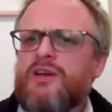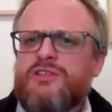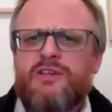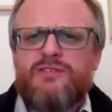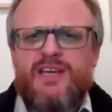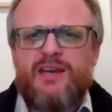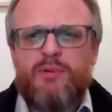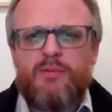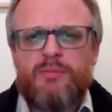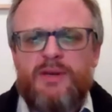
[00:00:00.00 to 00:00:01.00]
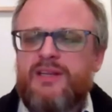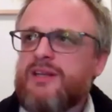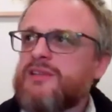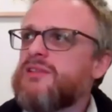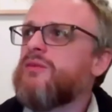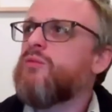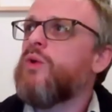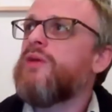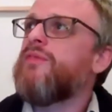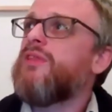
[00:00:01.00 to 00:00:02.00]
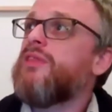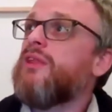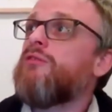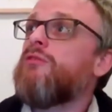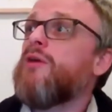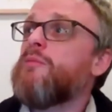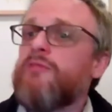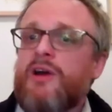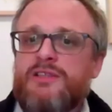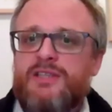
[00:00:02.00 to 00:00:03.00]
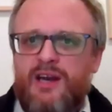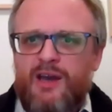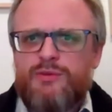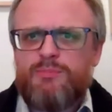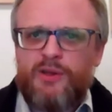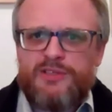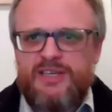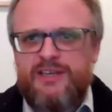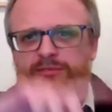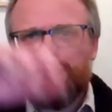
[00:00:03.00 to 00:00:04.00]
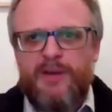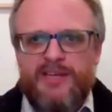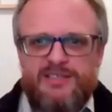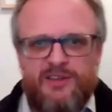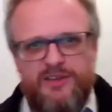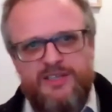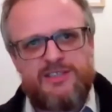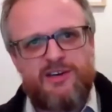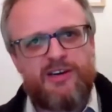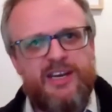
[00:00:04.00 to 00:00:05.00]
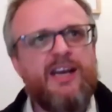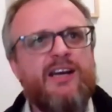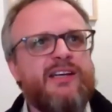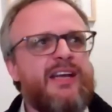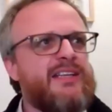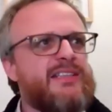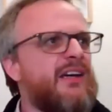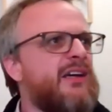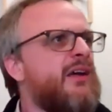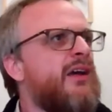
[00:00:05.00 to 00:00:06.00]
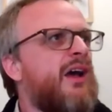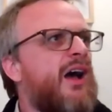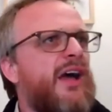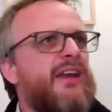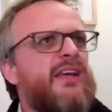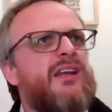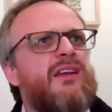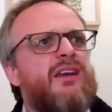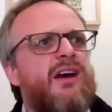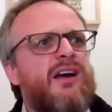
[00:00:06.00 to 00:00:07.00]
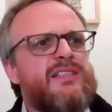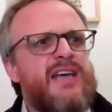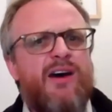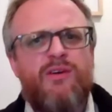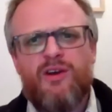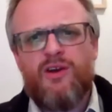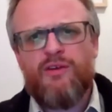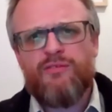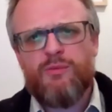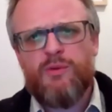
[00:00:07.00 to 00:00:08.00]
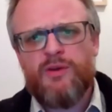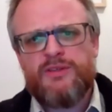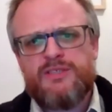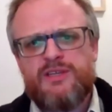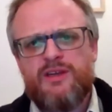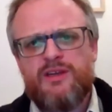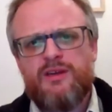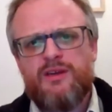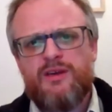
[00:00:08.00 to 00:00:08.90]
should have said probably that with the Roman roads that I was plotting based on the Historic England data, I did cut out a lot of the ones that